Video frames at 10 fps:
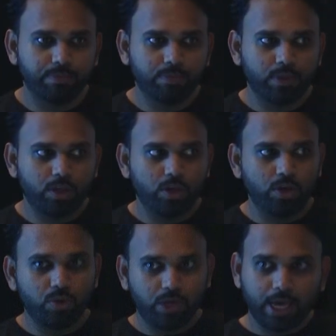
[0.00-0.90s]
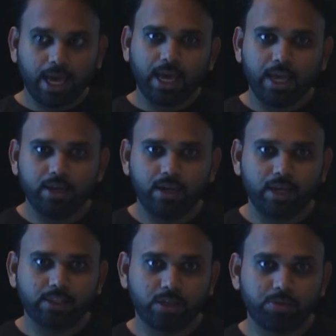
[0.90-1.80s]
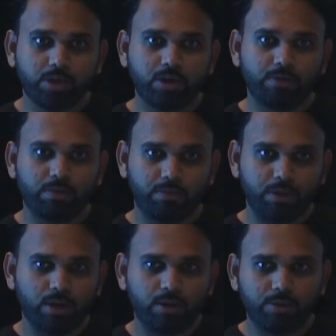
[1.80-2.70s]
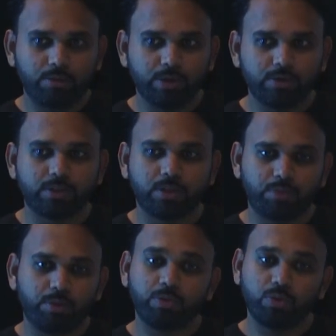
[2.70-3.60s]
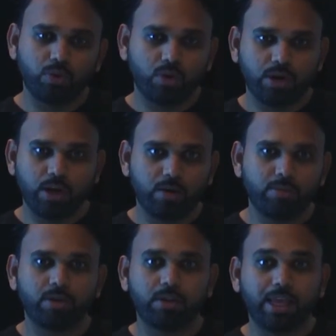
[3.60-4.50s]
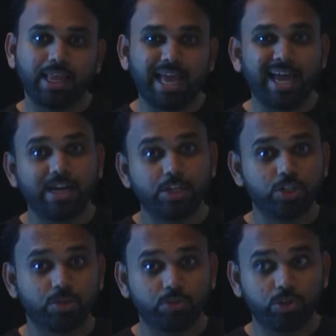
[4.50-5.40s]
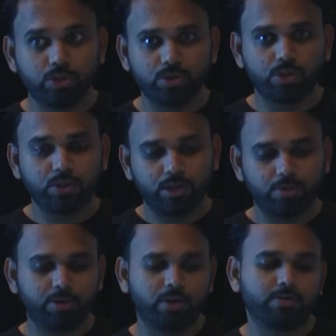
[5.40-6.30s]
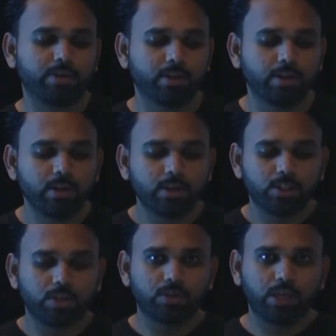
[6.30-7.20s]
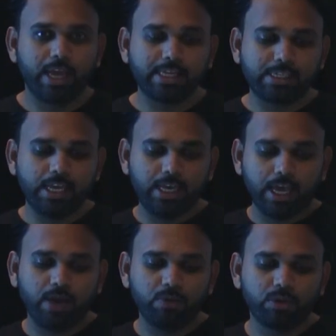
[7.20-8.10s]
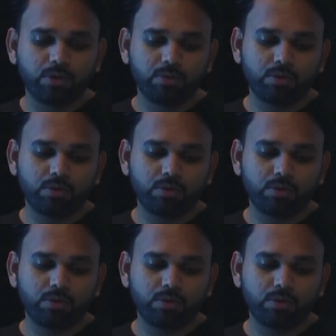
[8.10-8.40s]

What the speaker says: you can, as a cryptographic primitives that people who care about, they can add additional module to the cryptographic. So the SDK will